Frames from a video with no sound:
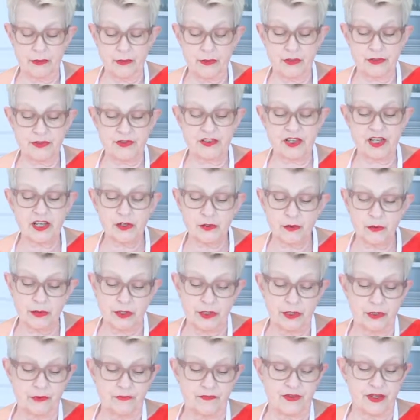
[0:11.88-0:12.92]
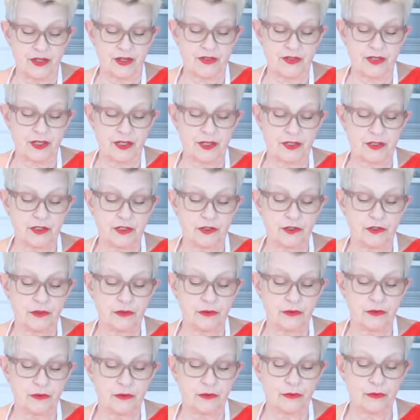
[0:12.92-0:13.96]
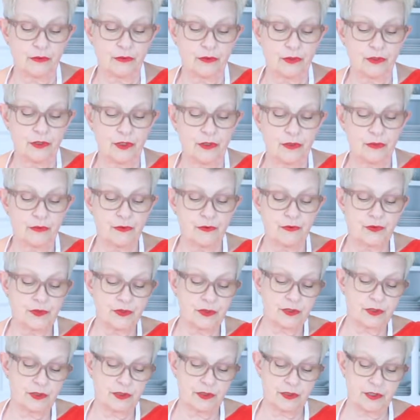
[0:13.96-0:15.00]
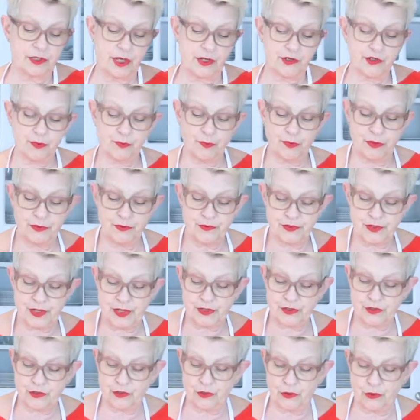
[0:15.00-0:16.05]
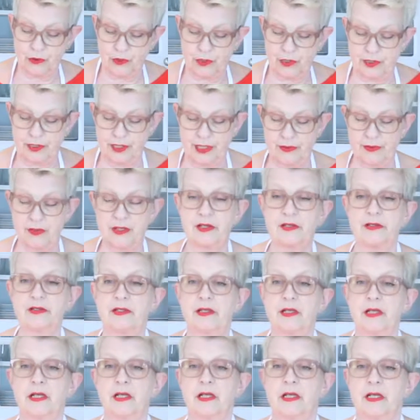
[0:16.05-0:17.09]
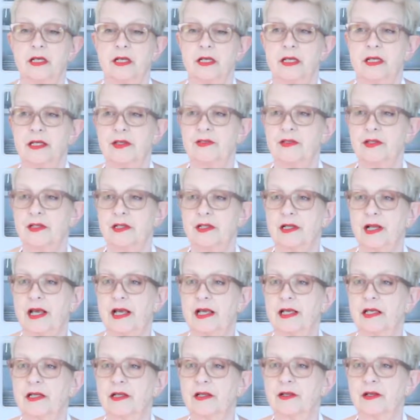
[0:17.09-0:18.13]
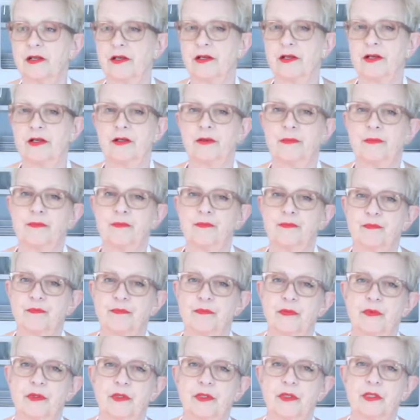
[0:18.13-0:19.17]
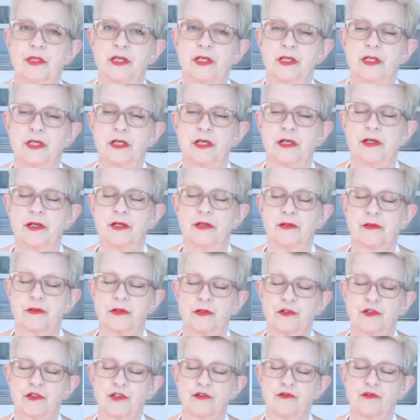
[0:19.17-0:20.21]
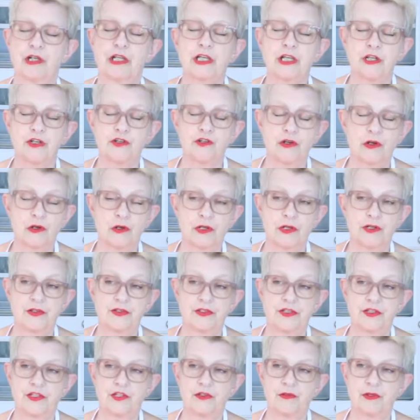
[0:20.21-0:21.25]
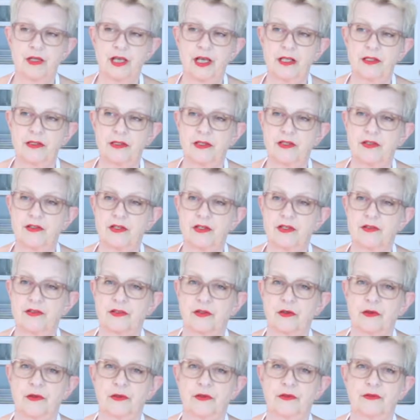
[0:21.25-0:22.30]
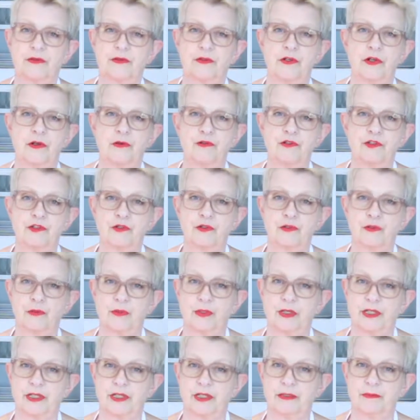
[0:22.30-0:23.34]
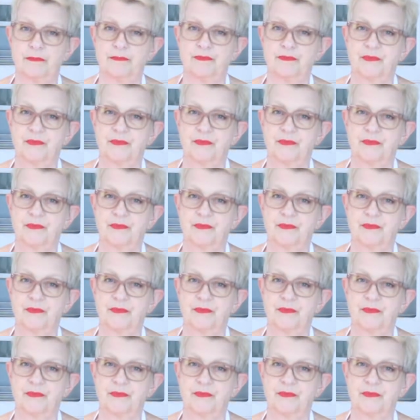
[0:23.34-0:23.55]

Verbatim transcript: the secret of this is to use Dutch processed chocolate. Now this isn't like um, the uh, drinking chocolates that you get. This has got no sugar in it.